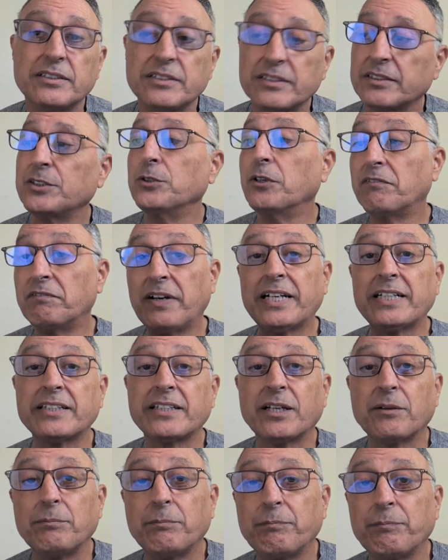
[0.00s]
you affect
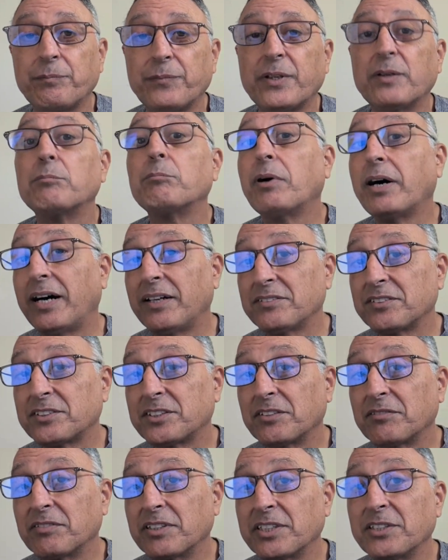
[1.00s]
them
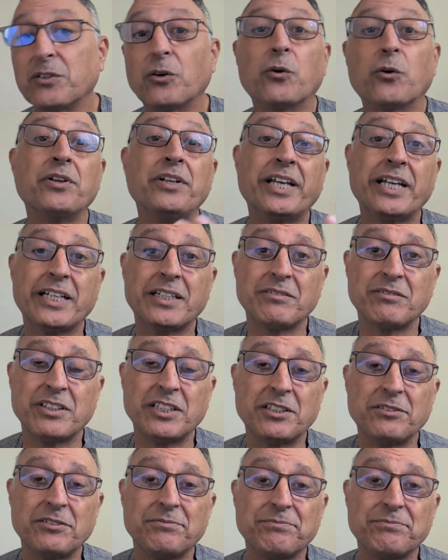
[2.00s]
positively or negatively.